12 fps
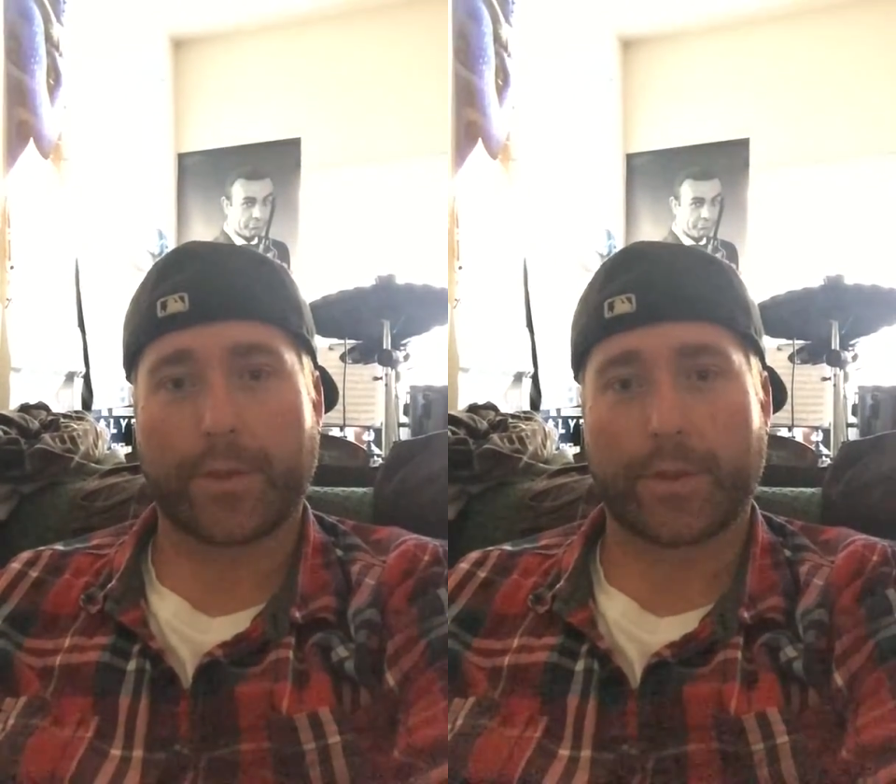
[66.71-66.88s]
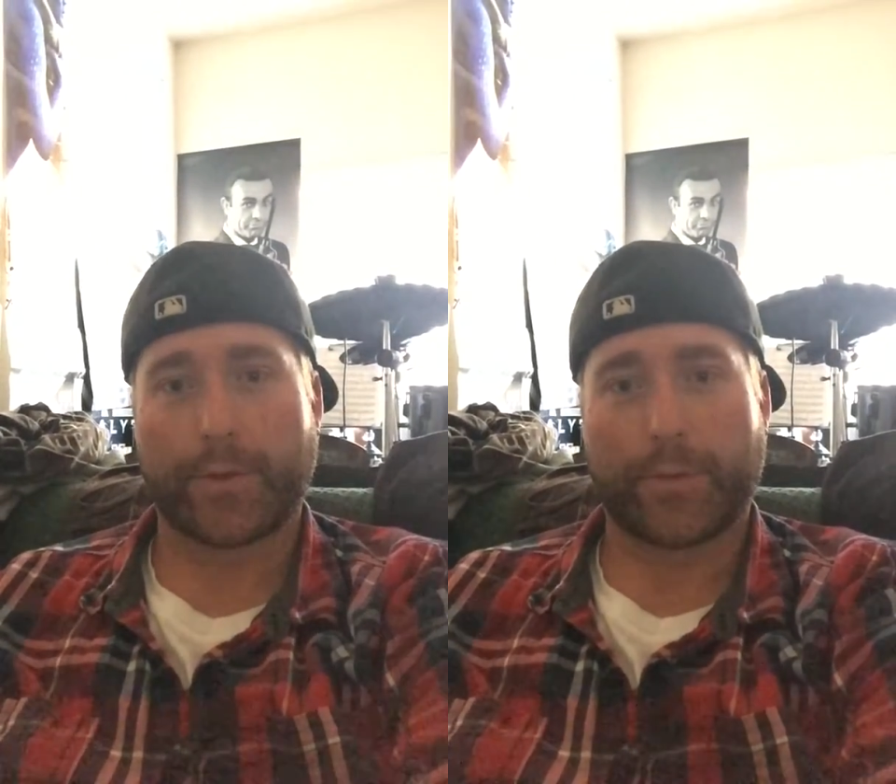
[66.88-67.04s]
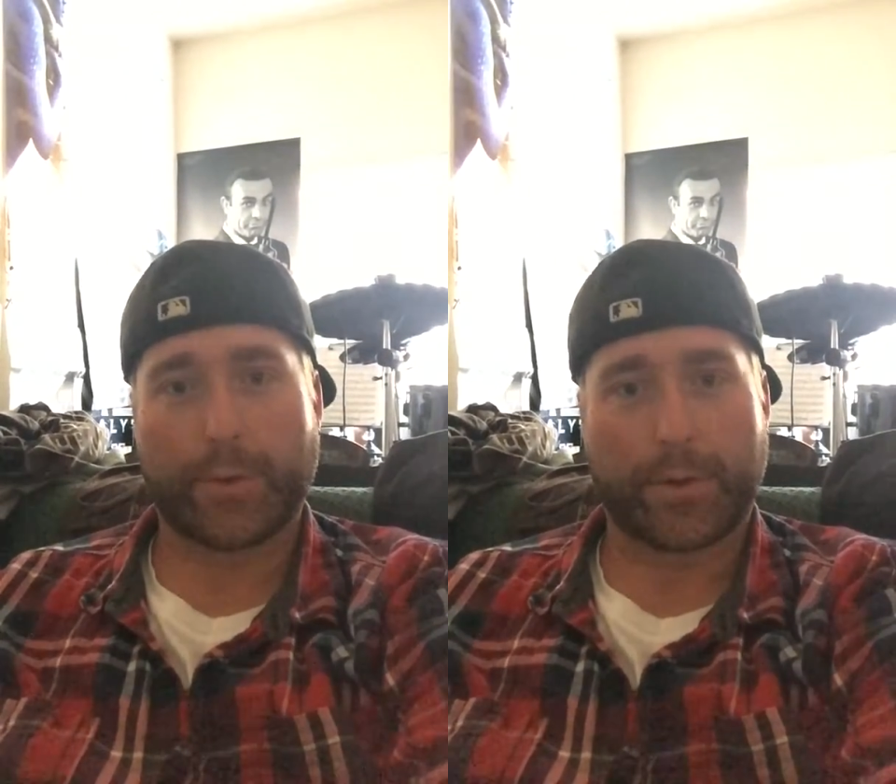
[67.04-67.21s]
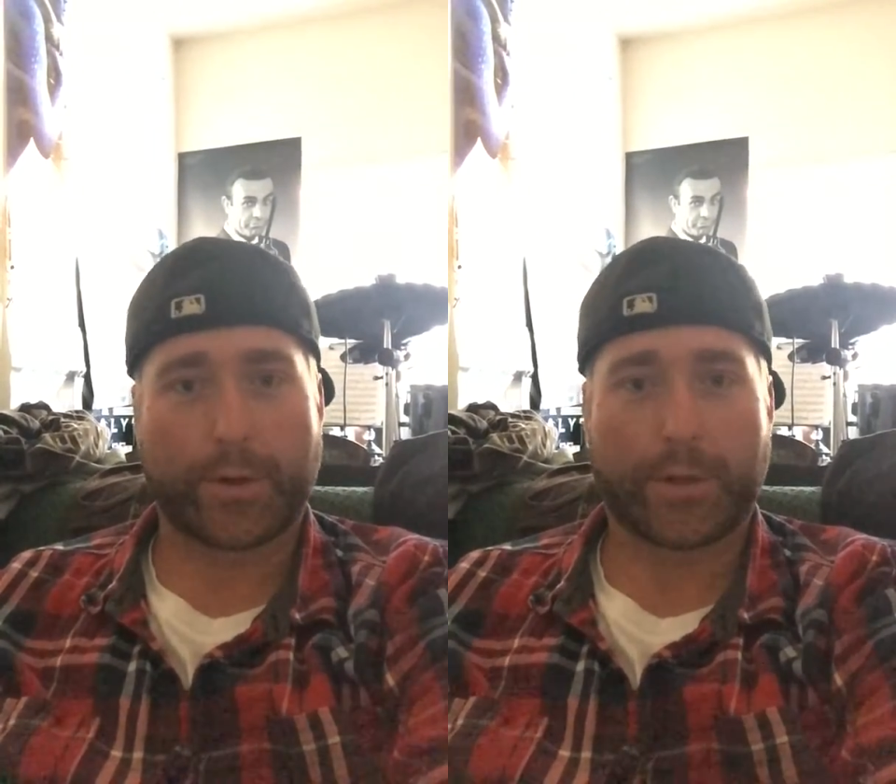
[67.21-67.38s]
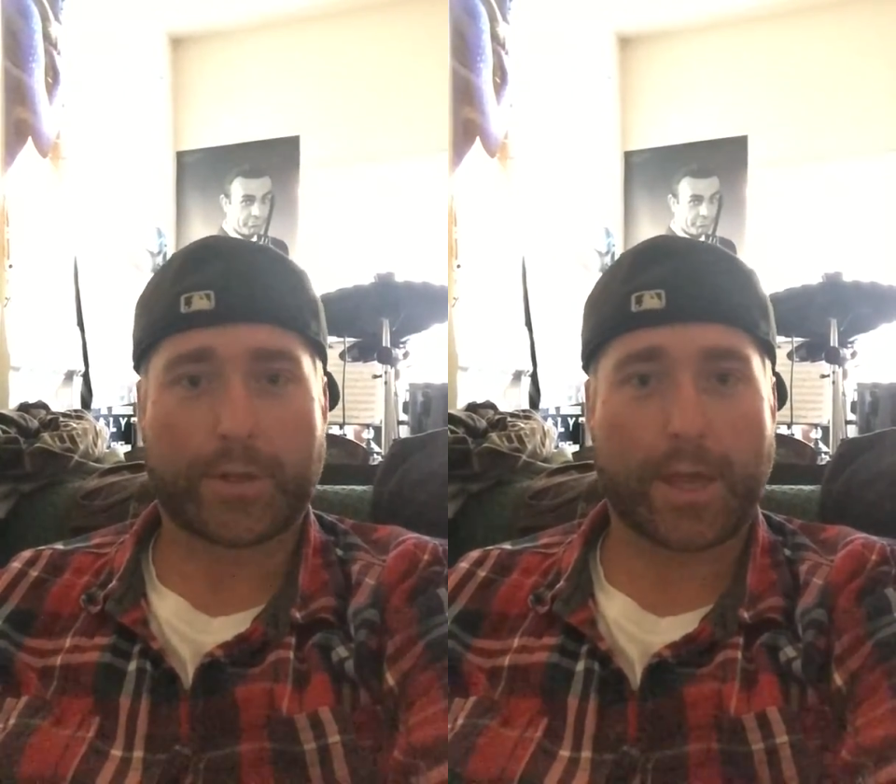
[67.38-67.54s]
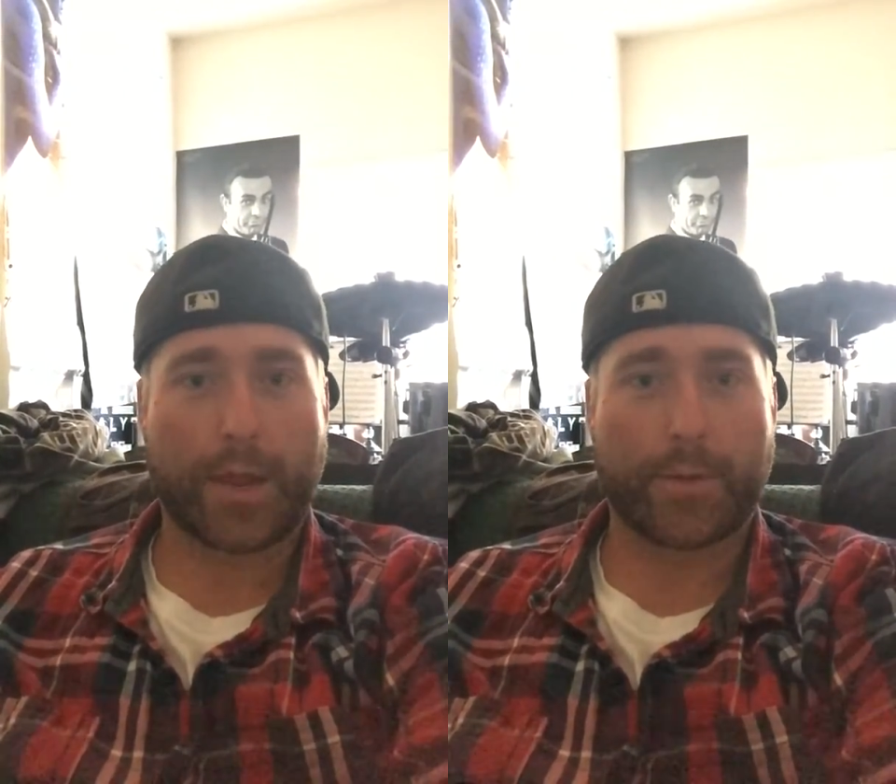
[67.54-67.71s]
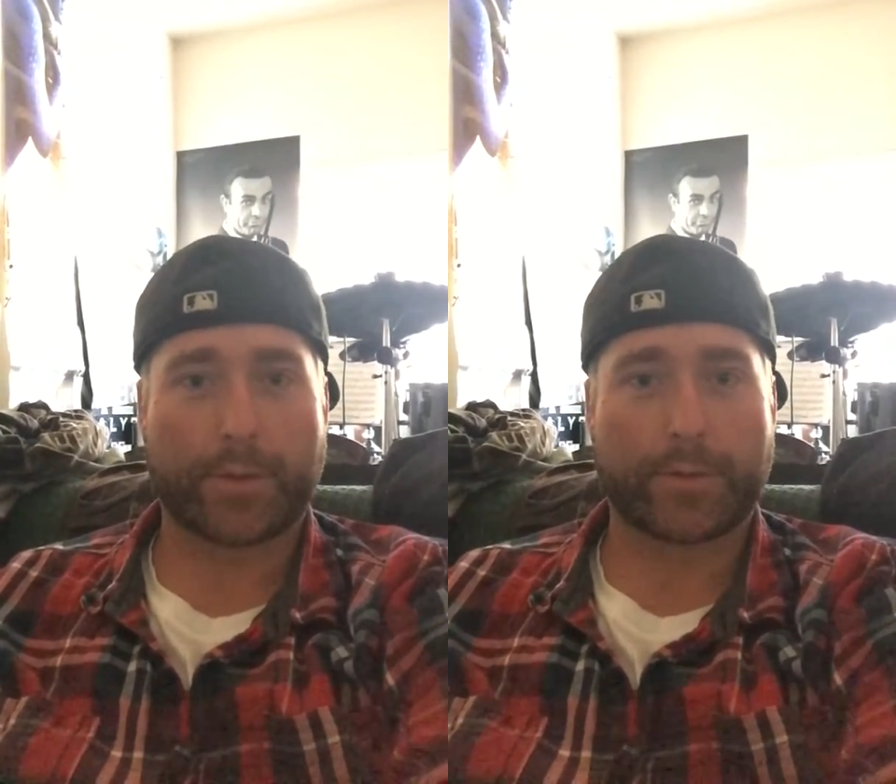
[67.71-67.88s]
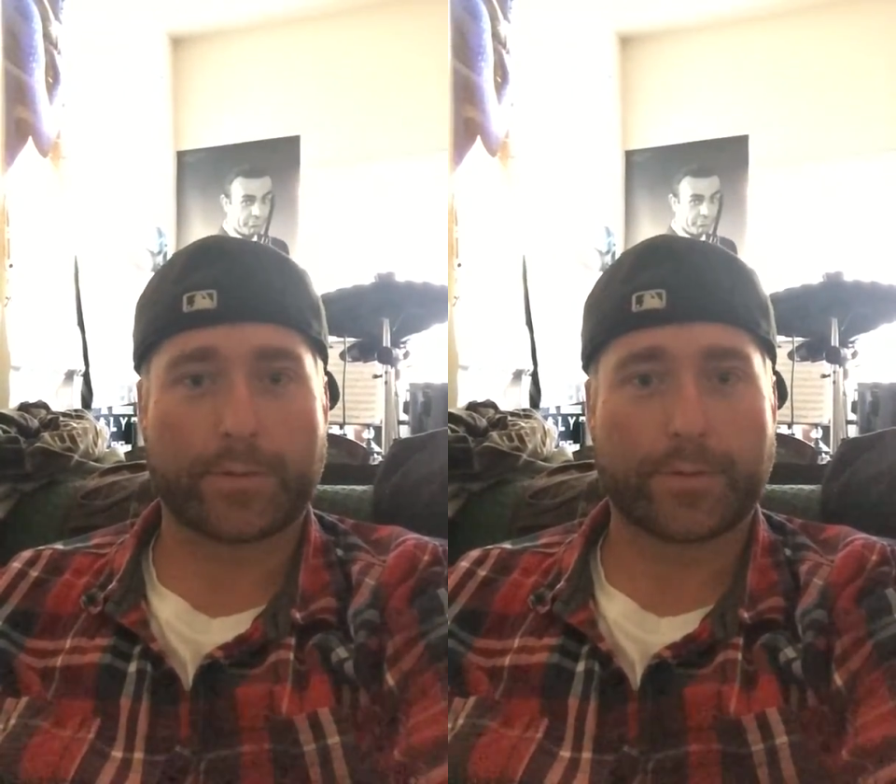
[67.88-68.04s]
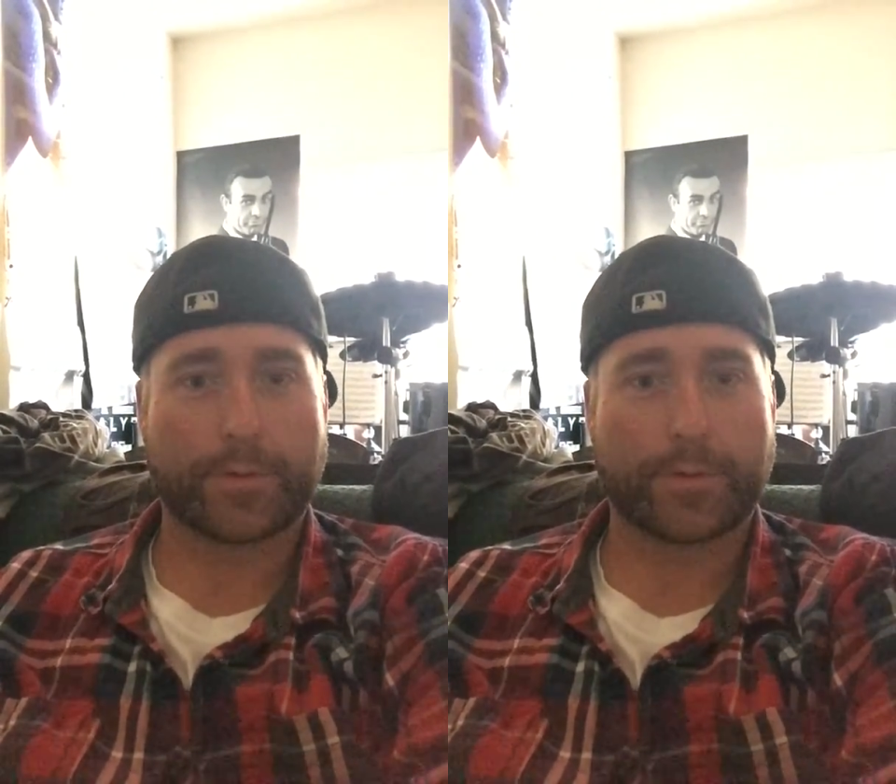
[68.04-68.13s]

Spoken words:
the food on your table,